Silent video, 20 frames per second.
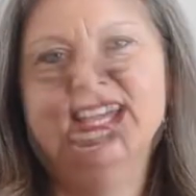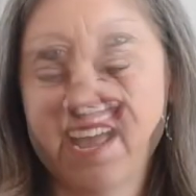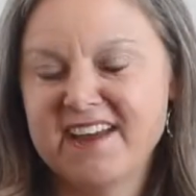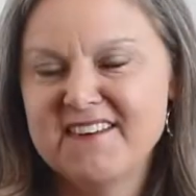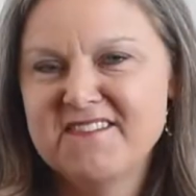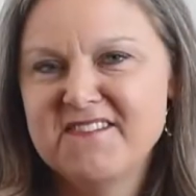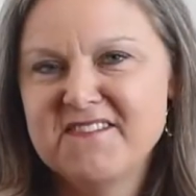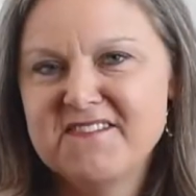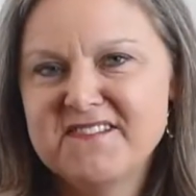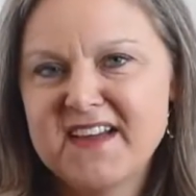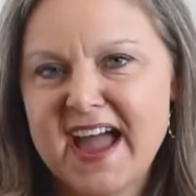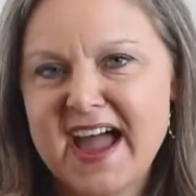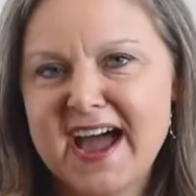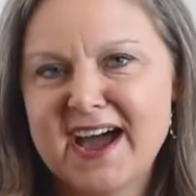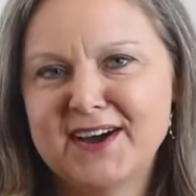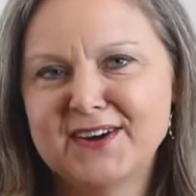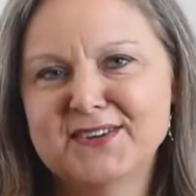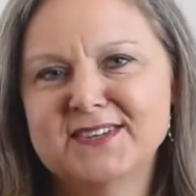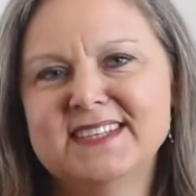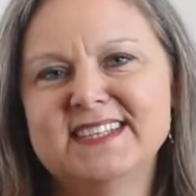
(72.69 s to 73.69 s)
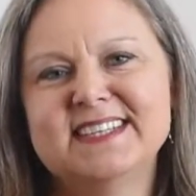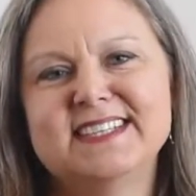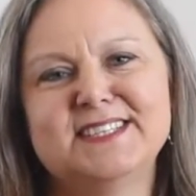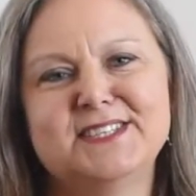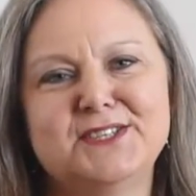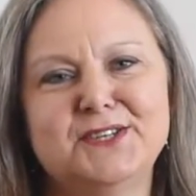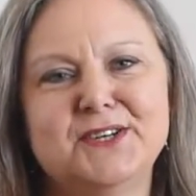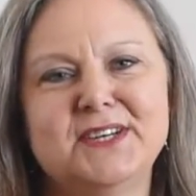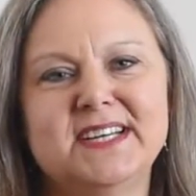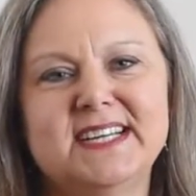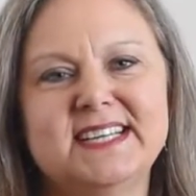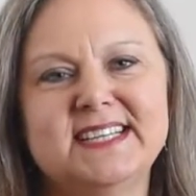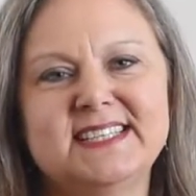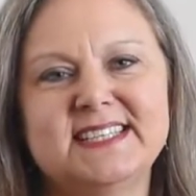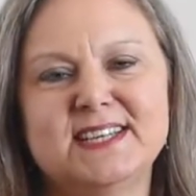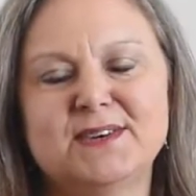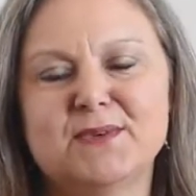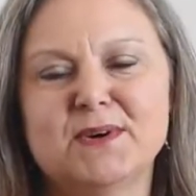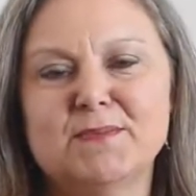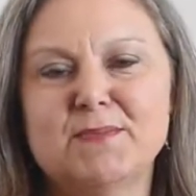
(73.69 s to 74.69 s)
And I found
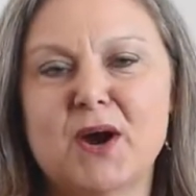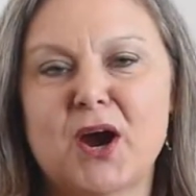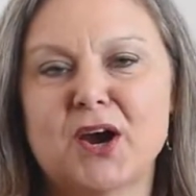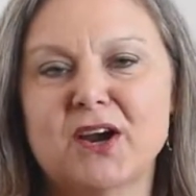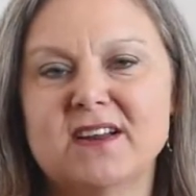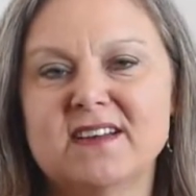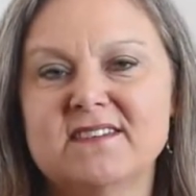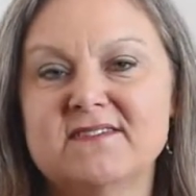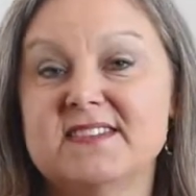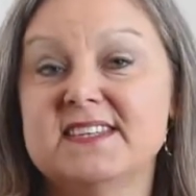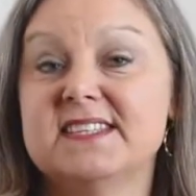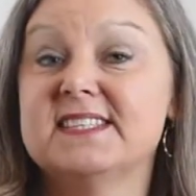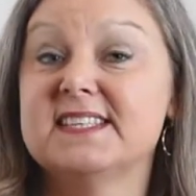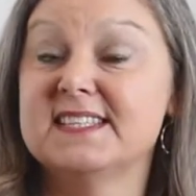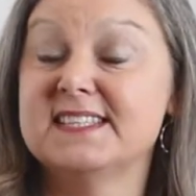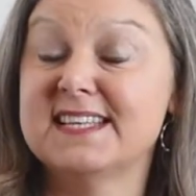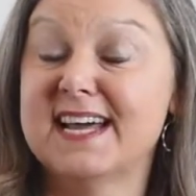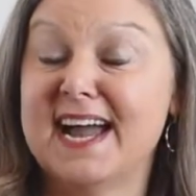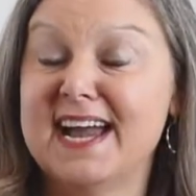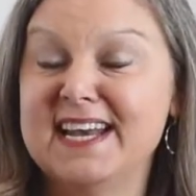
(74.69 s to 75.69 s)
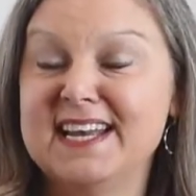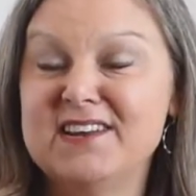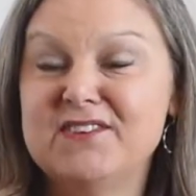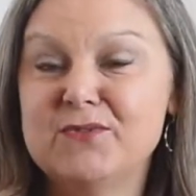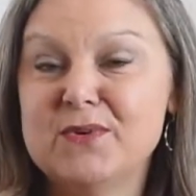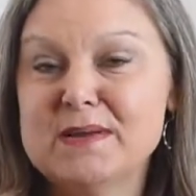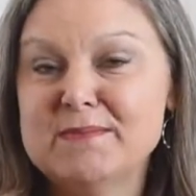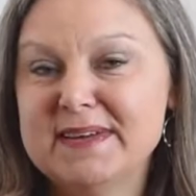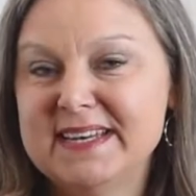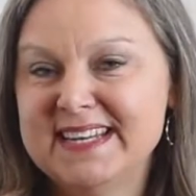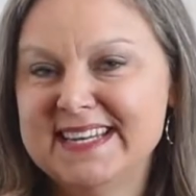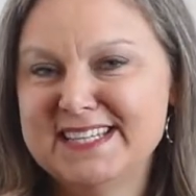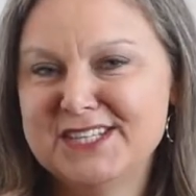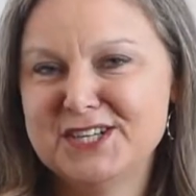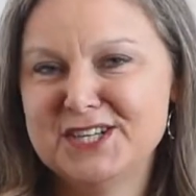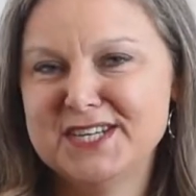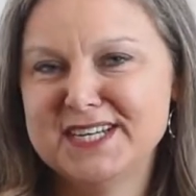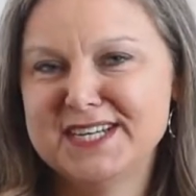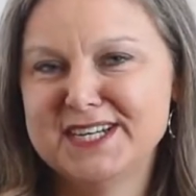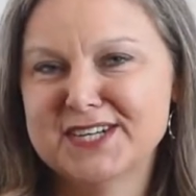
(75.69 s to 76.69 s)
students that were part of the Society of Women
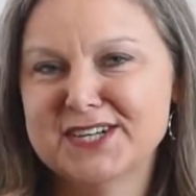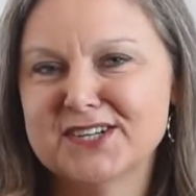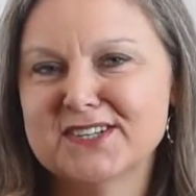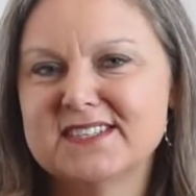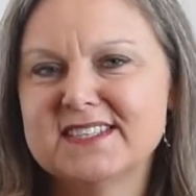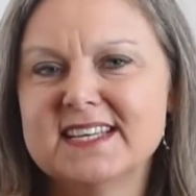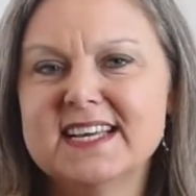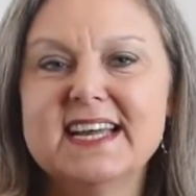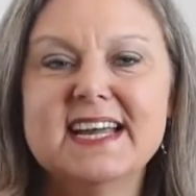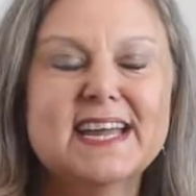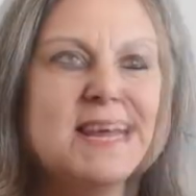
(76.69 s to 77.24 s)
Engineers.